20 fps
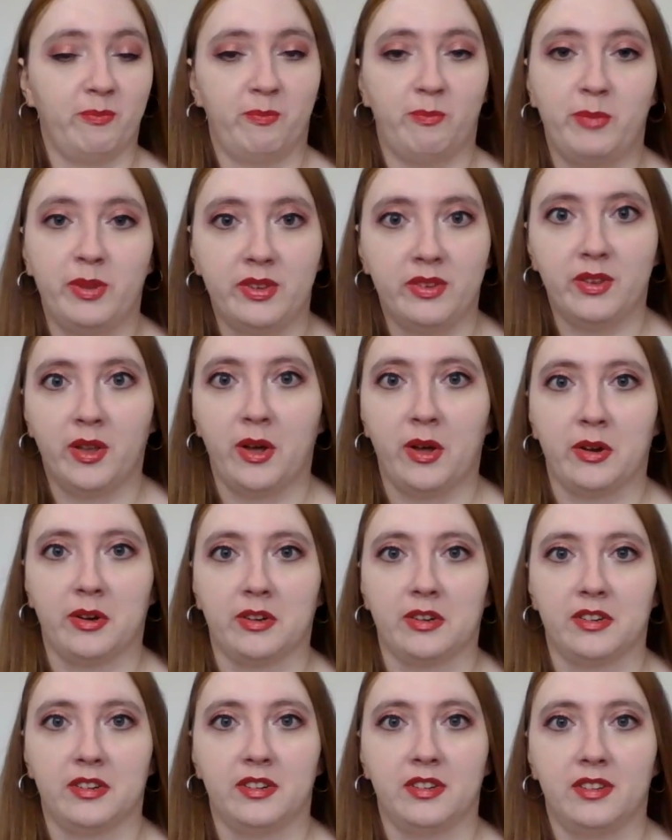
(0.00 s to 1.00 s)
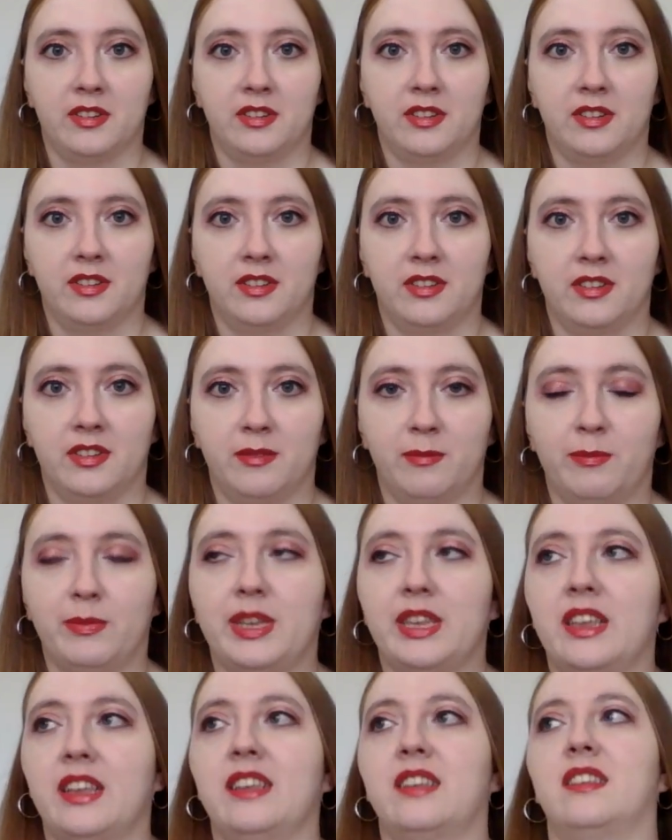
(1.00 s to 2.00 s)
bizarre
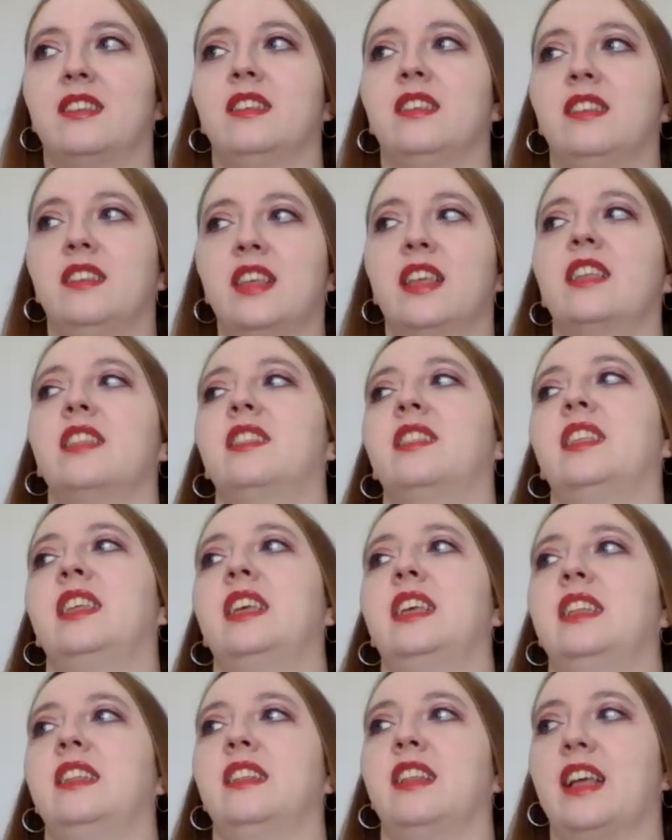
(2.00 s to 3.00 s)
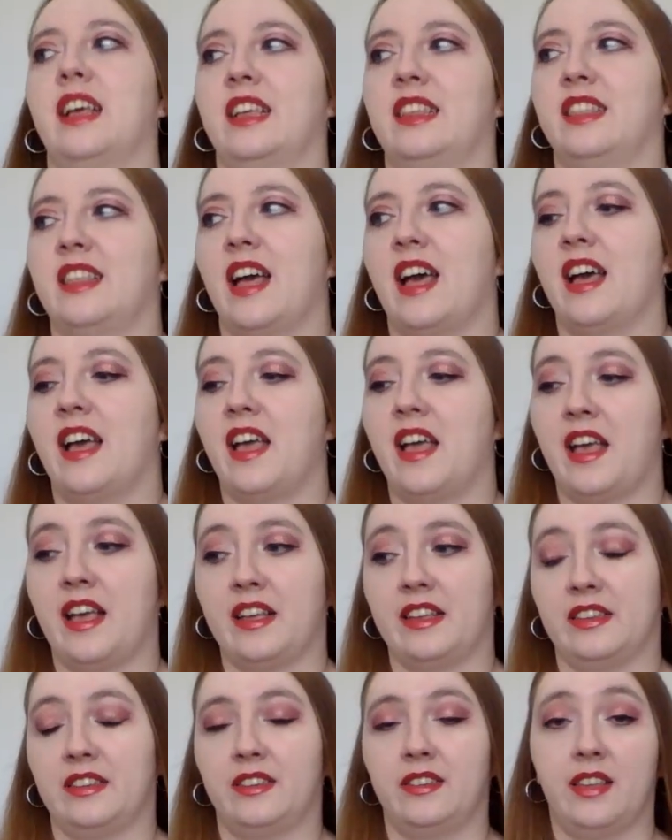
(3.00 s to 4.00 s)
because nothing like that
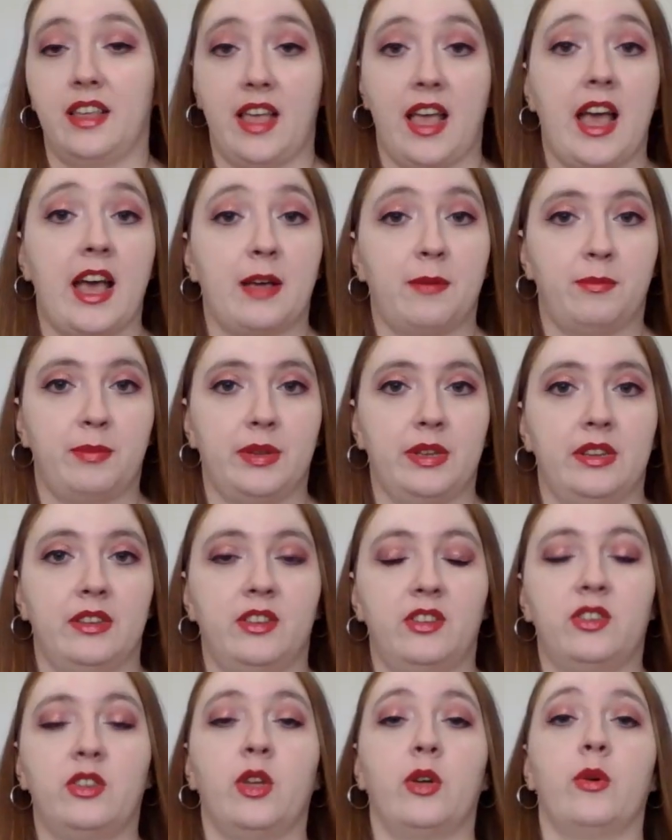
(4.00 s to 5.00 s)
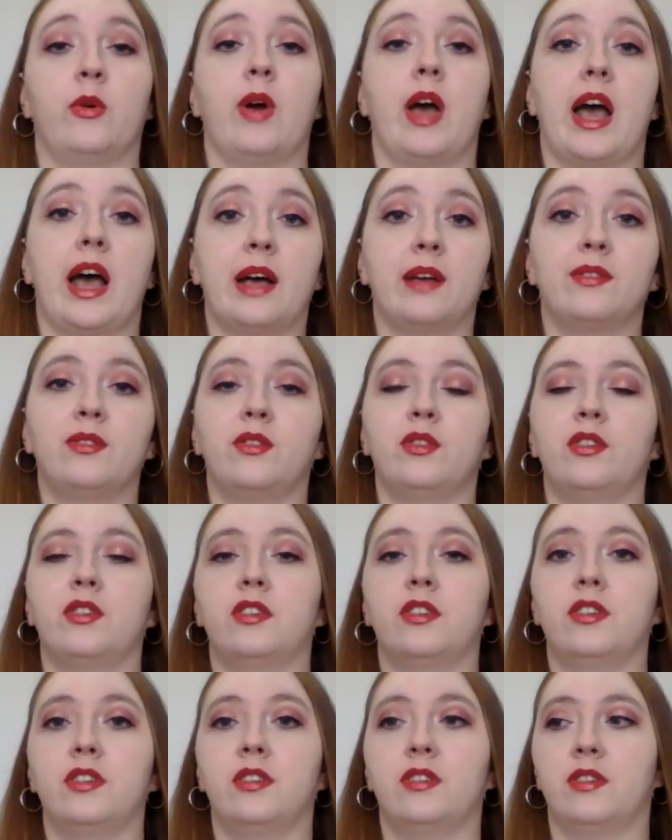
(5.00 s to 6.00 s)
has happened. So
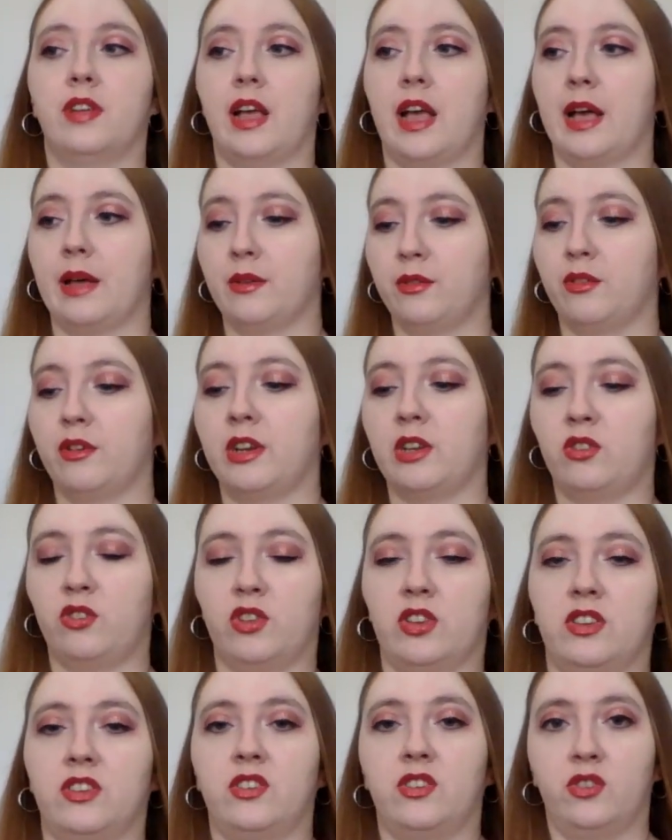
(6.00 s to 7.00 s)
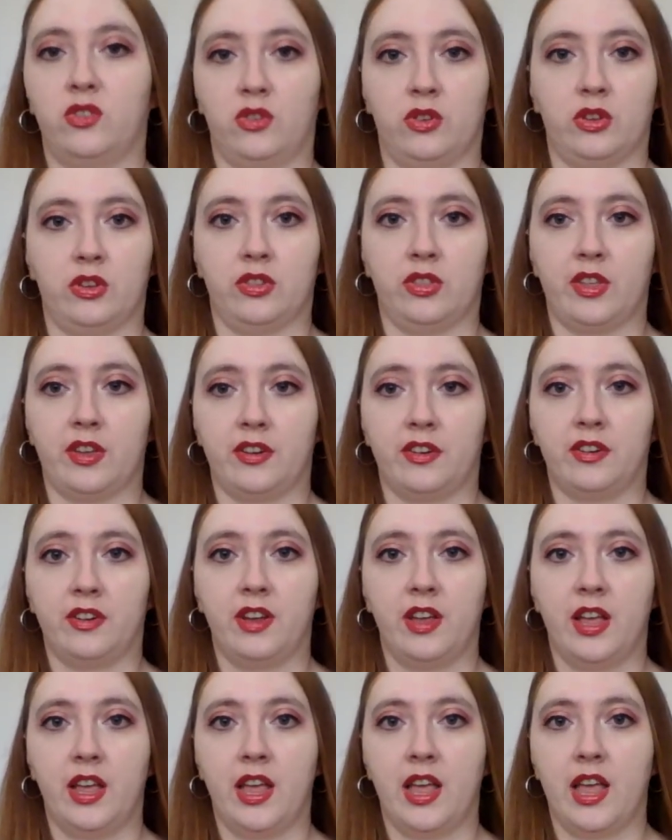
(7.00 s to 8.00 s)
after I just stood there
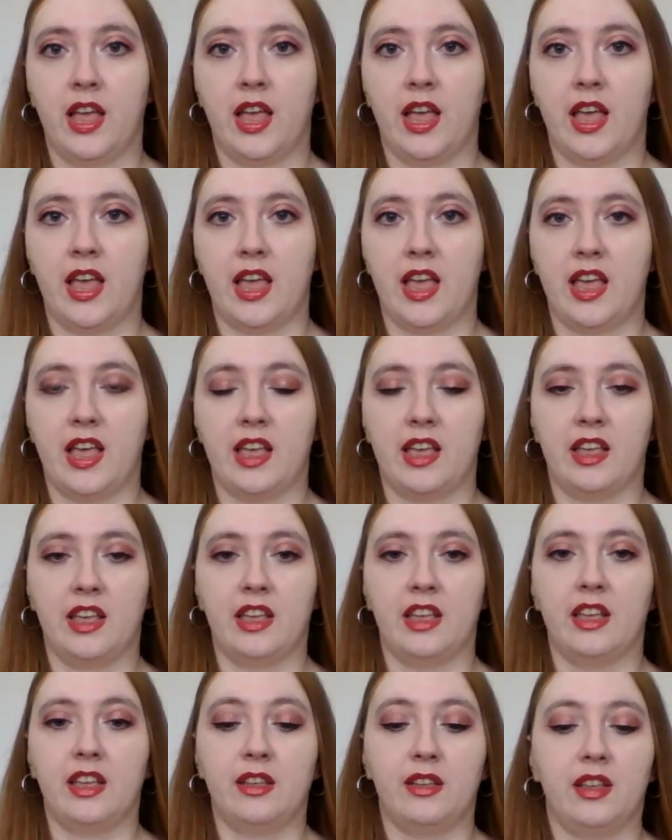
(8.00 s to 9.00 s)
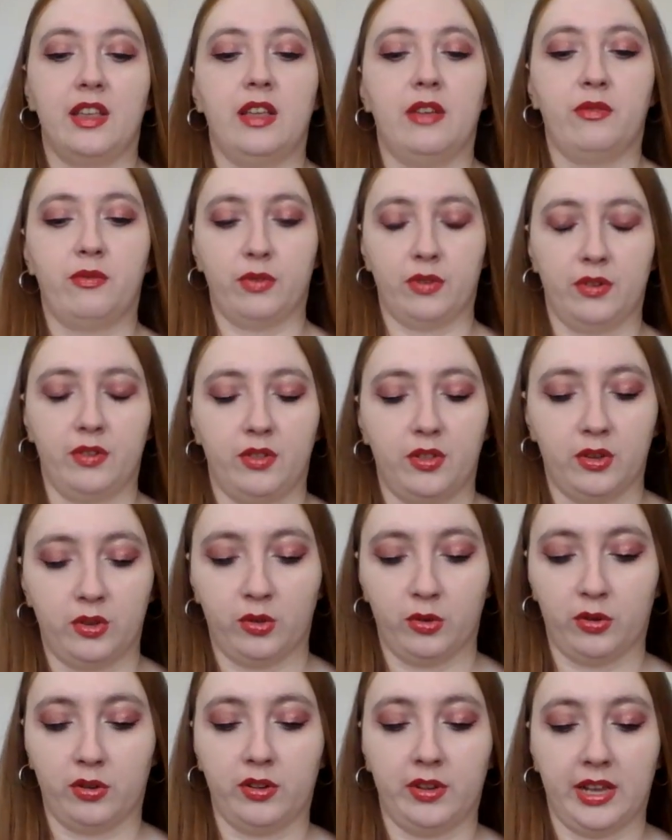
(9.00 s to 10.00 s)
in front of the
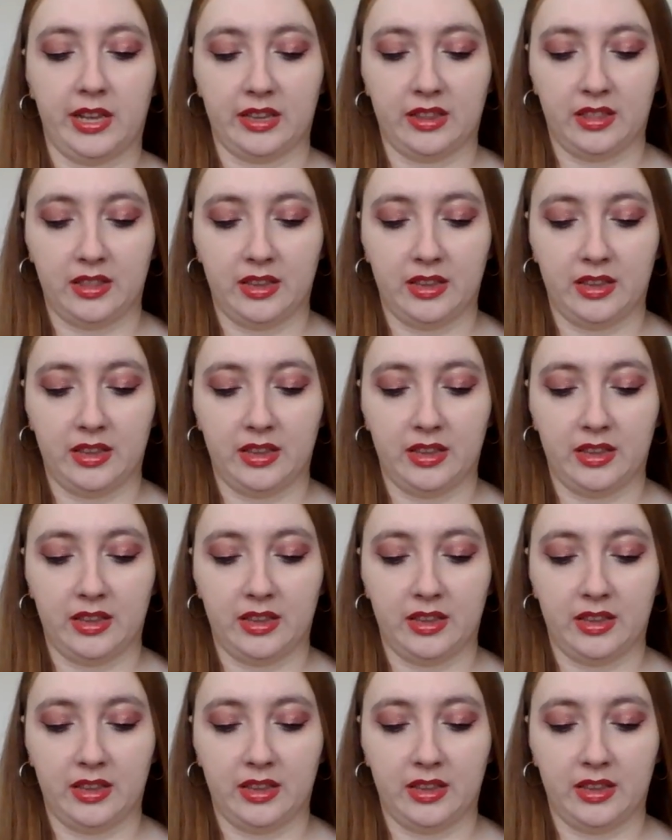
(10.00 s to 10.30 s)
door like